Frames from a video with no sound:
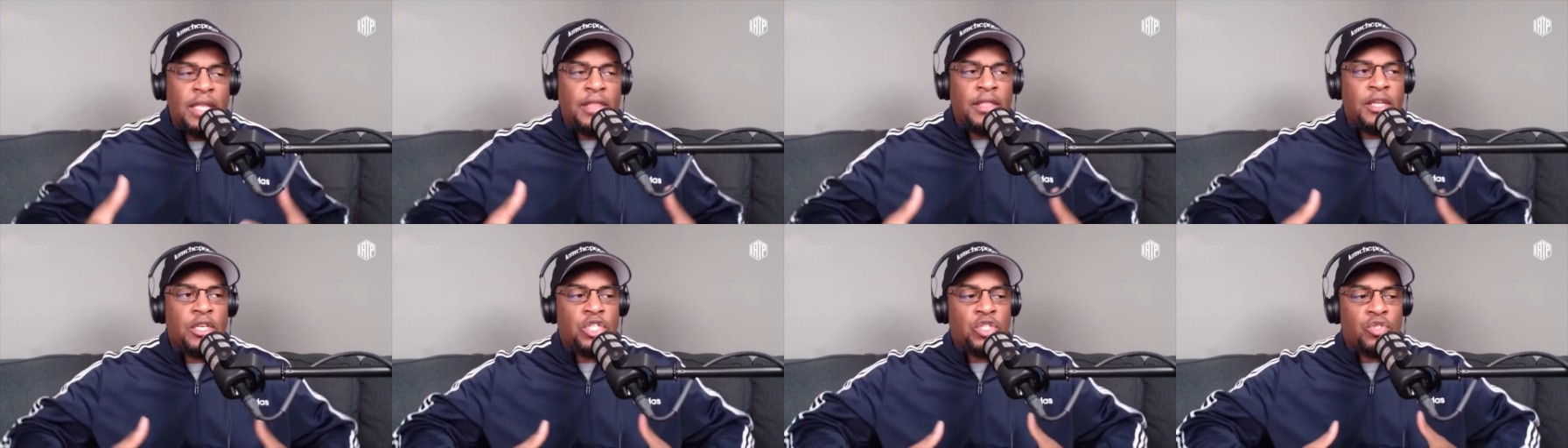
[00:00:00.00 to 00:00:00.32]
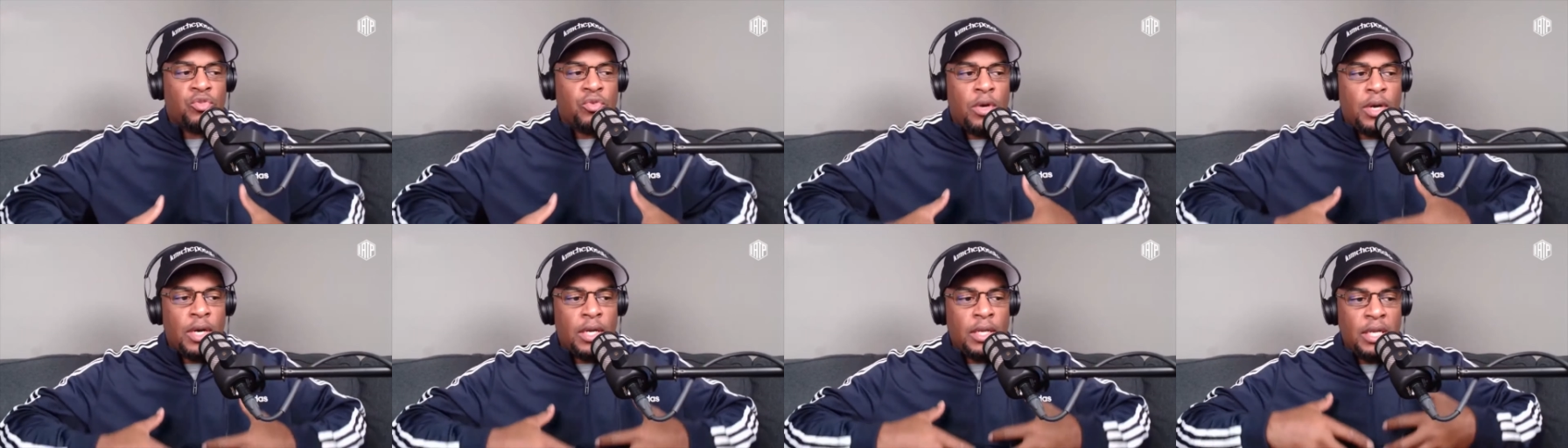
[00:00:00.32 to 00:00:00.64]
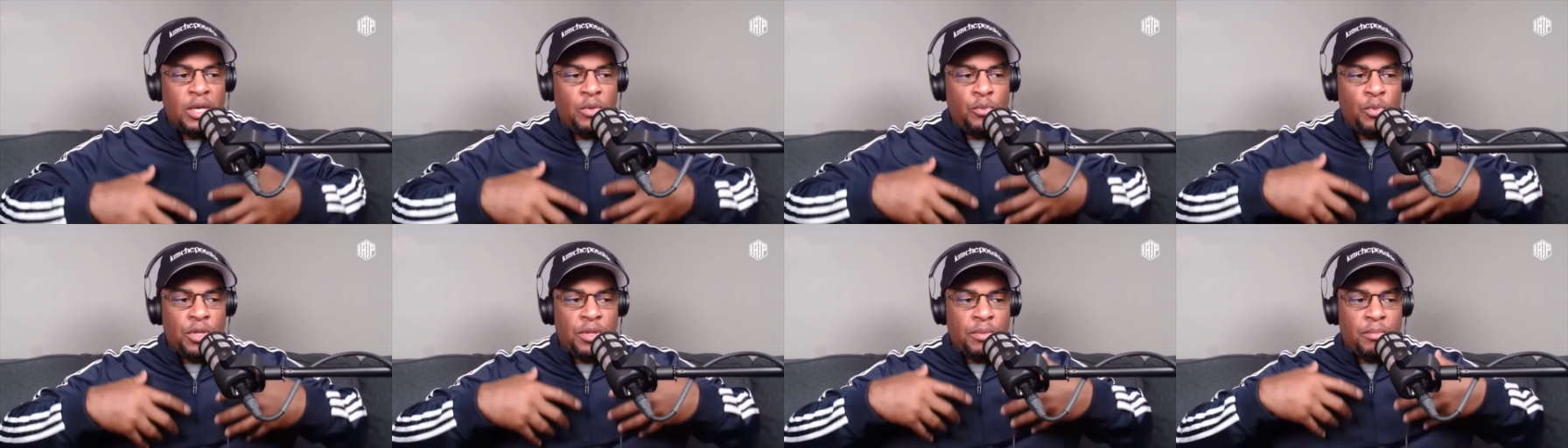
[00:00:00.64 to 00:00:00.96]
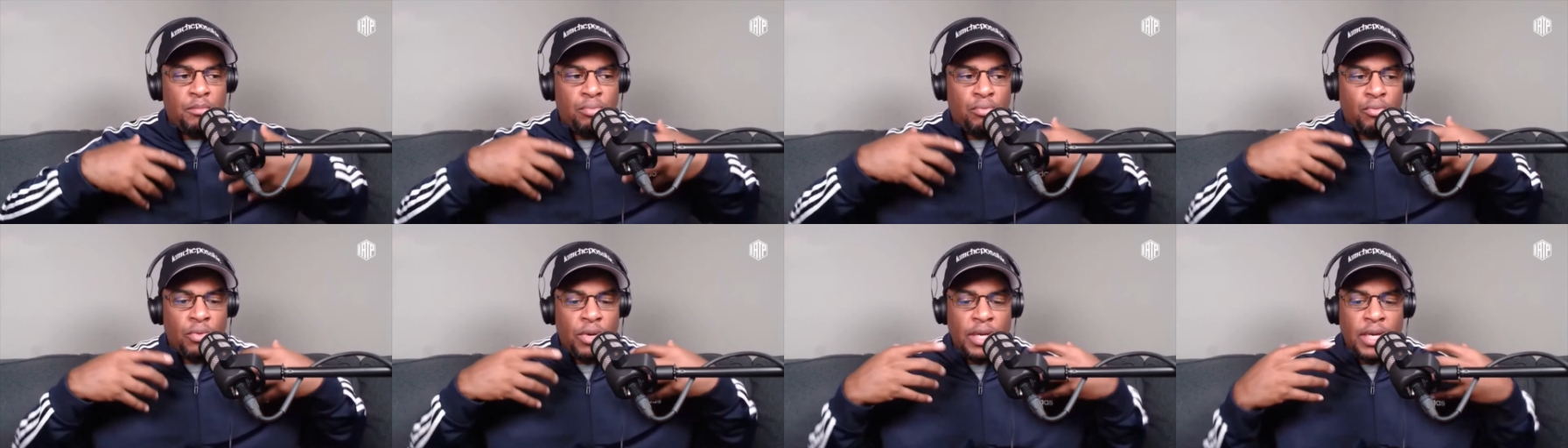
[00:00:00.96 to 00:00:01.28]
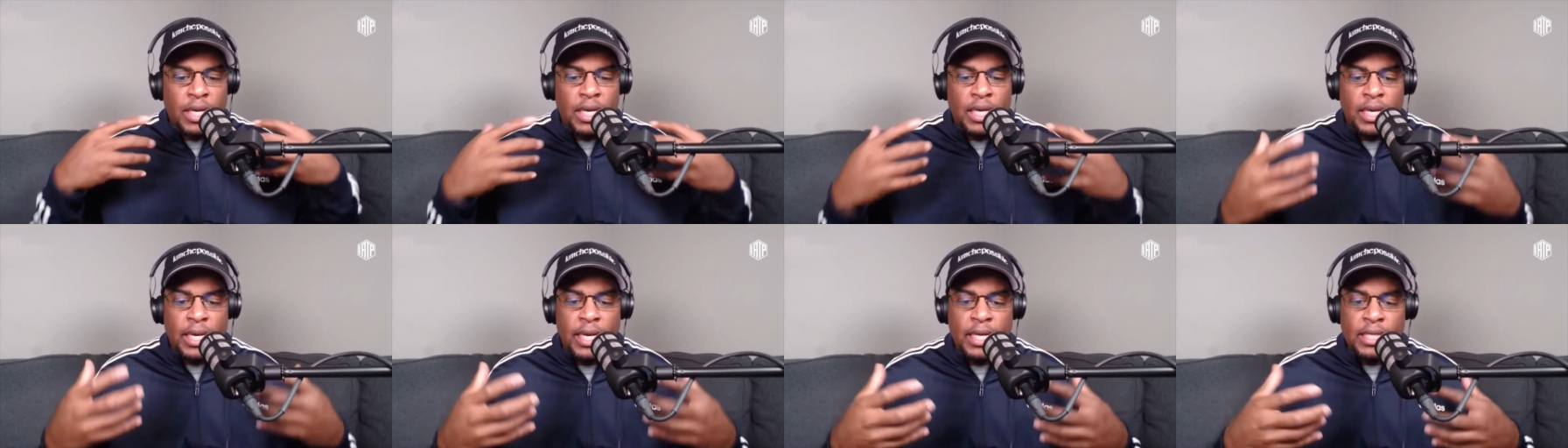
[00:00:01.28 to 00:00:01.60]
They're struggling with
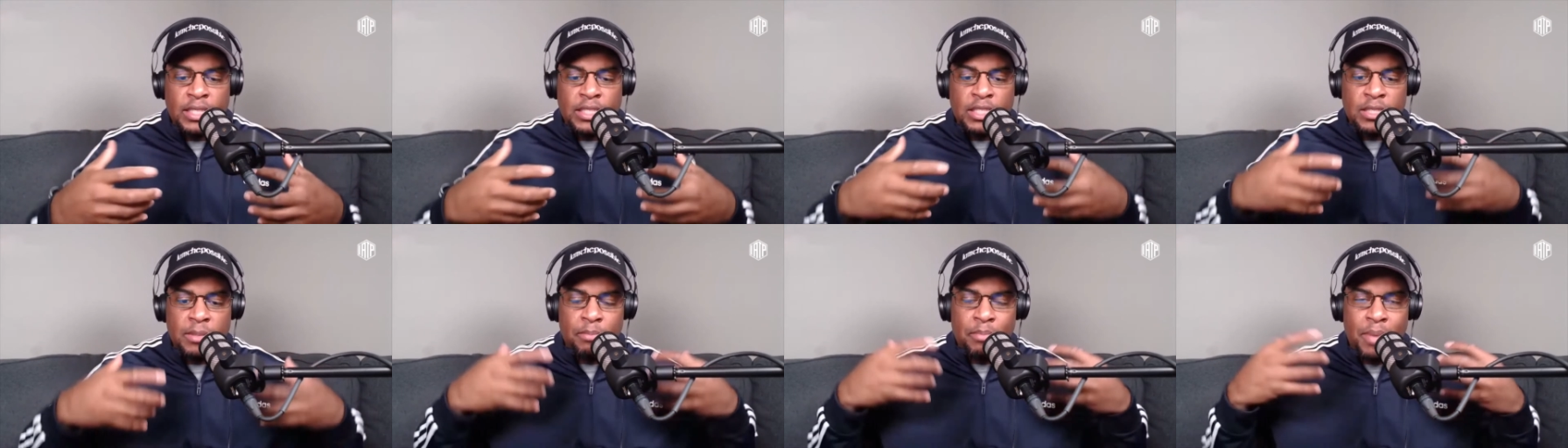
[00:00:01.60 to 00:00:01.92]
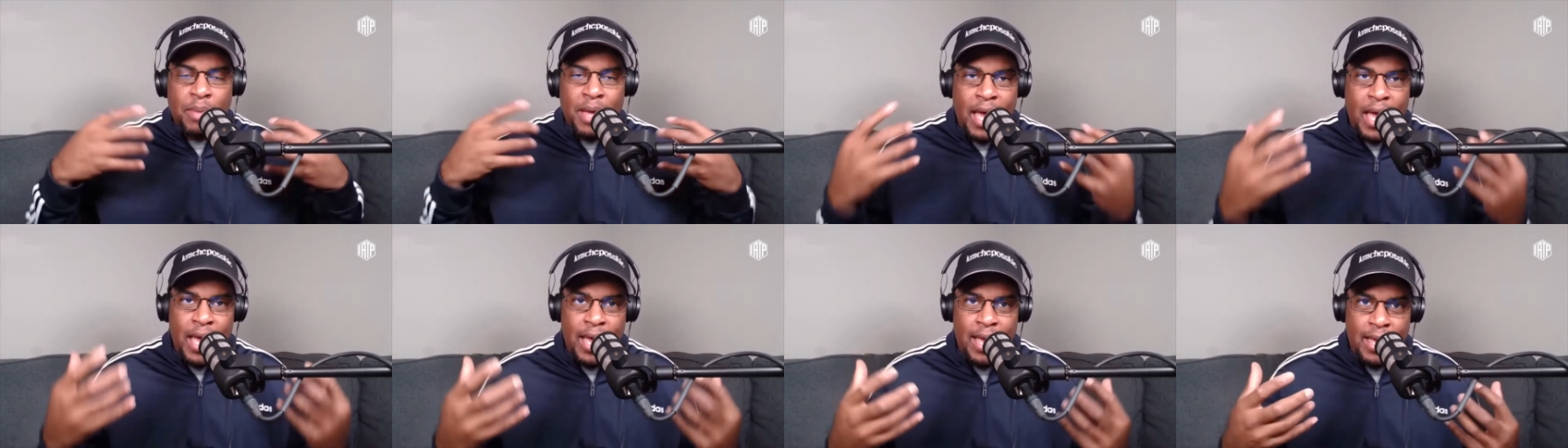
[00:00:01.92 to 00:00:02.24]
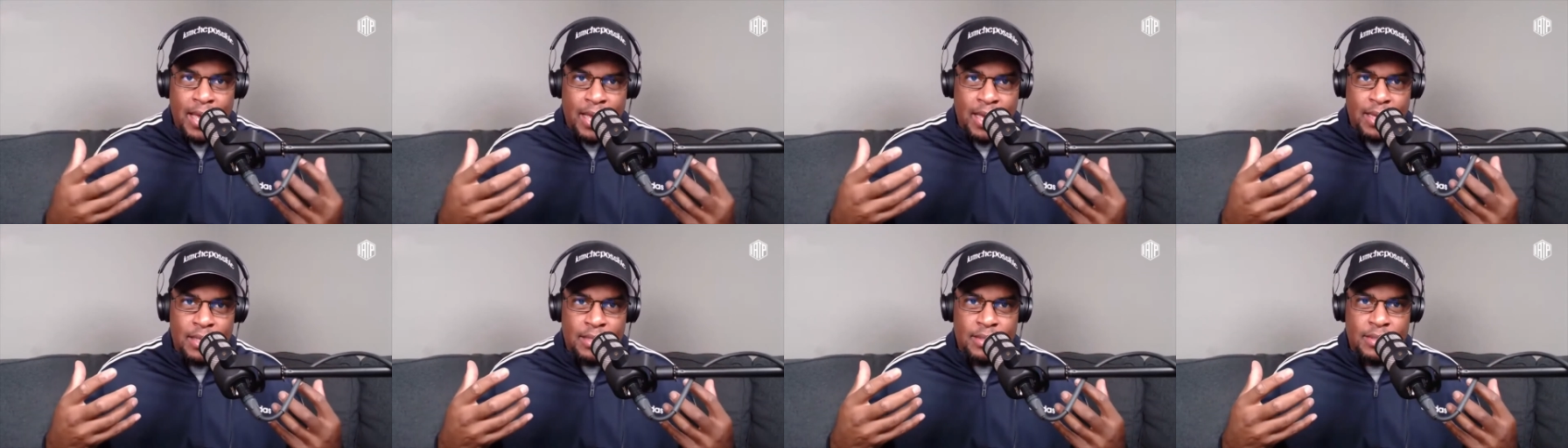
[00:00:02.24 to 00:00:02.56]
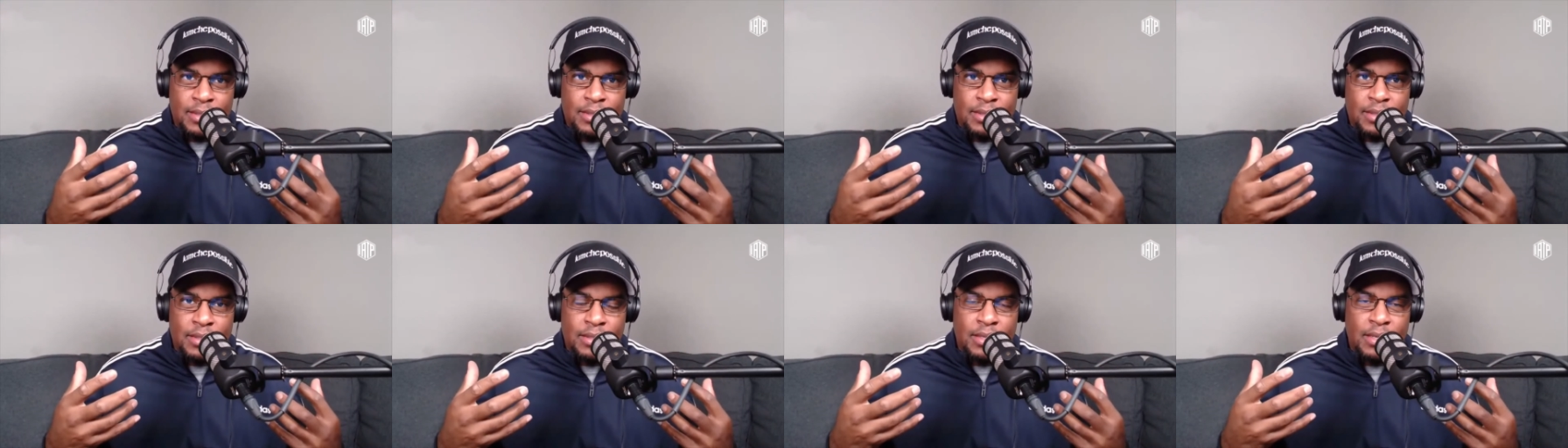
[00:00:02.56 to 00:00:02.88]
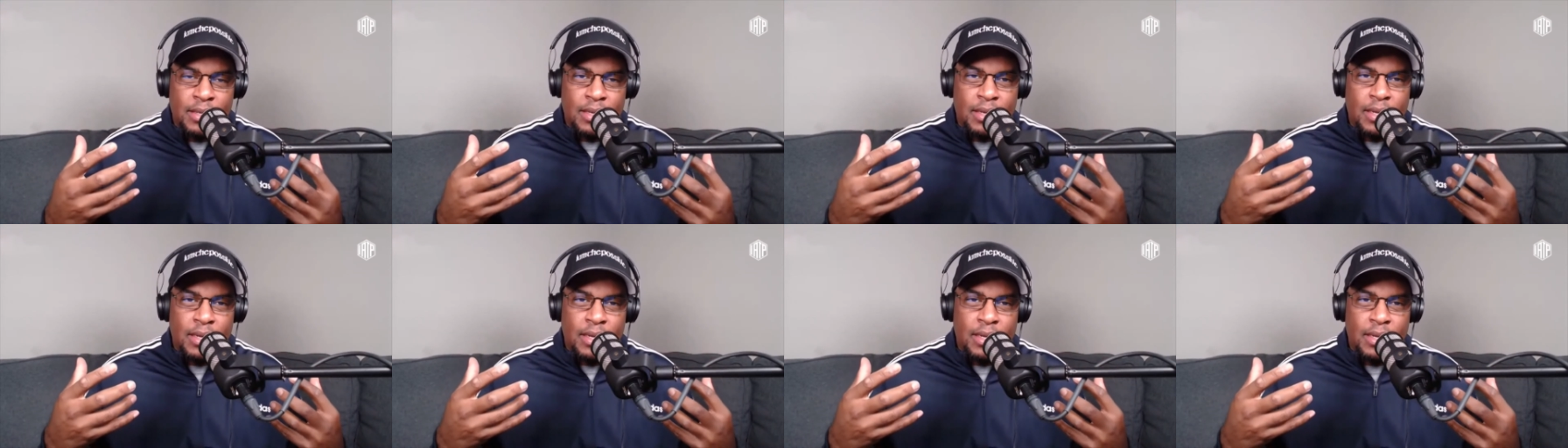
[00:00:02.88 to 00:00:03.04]
bringing it to pass.